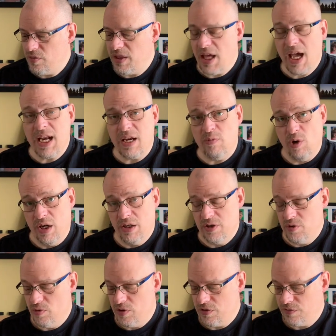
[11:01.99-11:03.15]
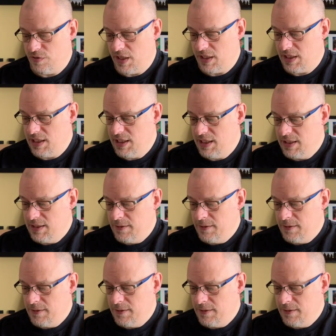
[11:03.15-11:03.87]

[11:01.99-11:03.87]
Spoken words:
with anyone who was friendly